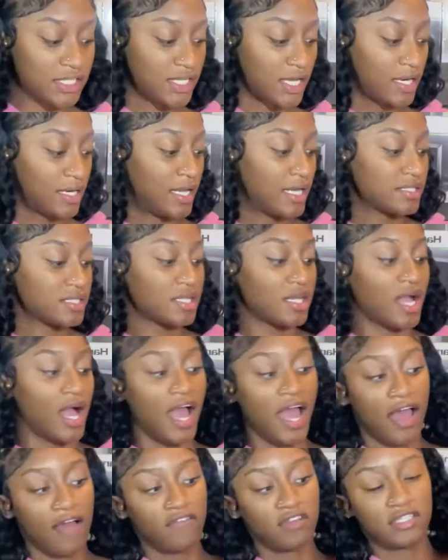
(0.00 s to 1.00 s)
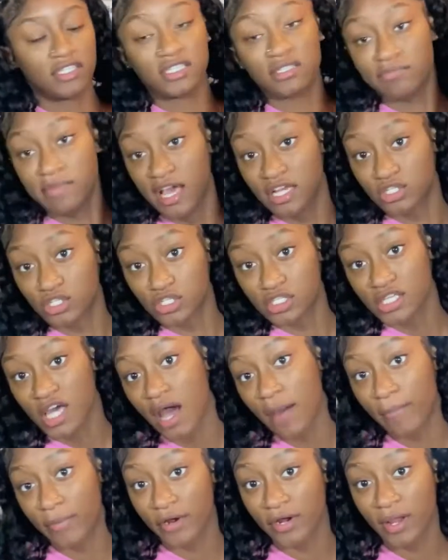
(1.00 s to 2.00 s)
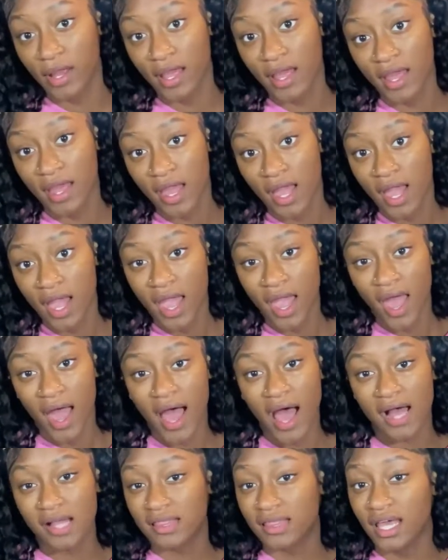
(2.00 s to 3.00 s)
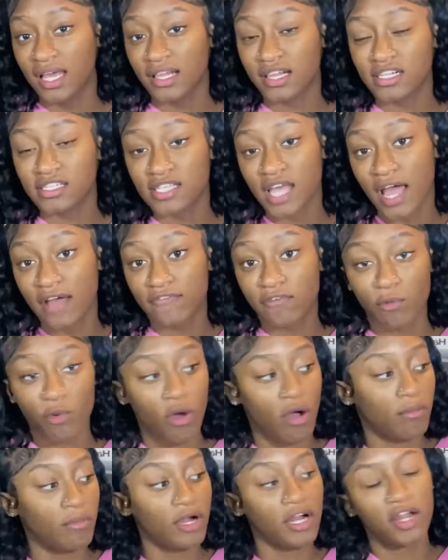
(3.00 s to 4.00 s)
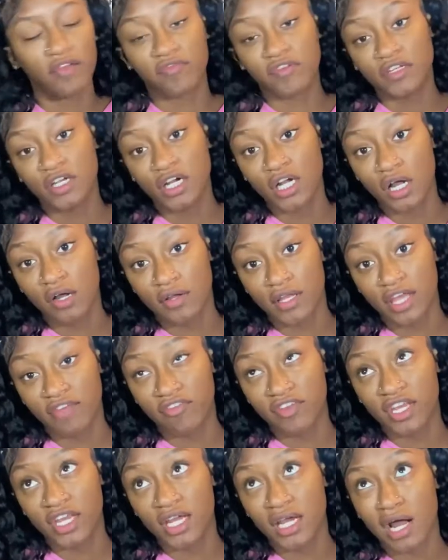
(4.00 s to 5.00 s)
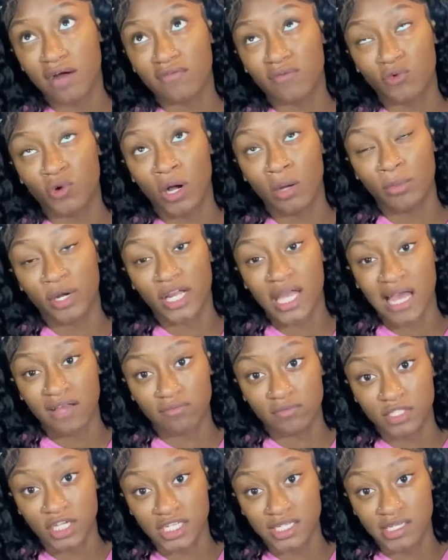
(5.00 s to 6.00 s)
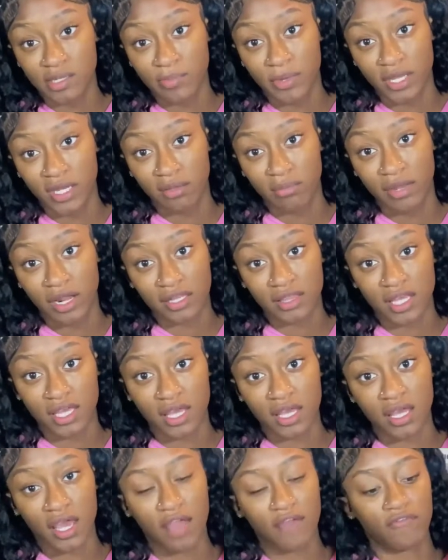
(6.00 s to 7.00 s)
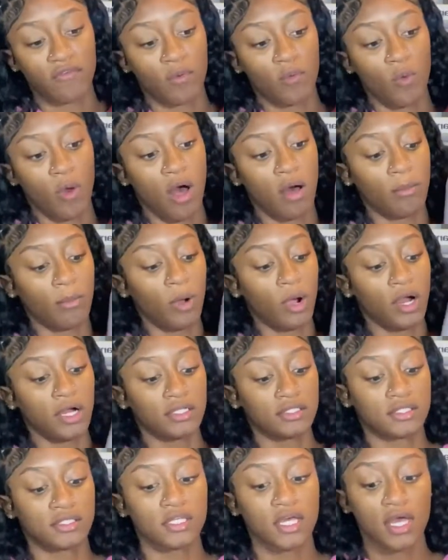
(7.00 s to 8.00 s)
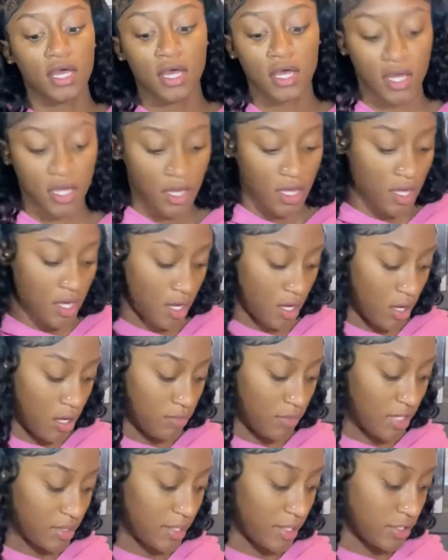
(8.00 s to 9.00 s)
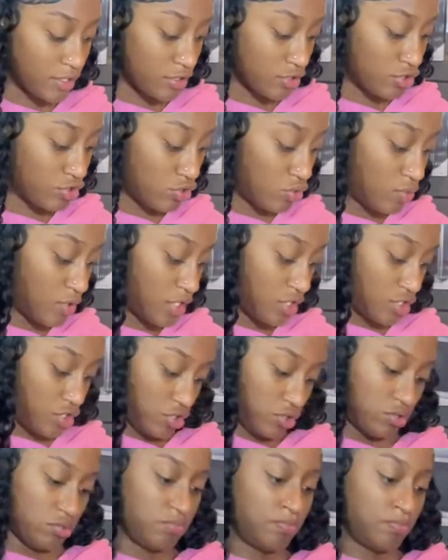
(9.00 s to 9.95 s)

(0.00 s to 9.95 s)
so the next thing I have is this mattress topper. I think this came from Walmart. If it didn't come from Walmart, it came from JCPenney, but I think it came from Walmart. I think it's a 2-inch.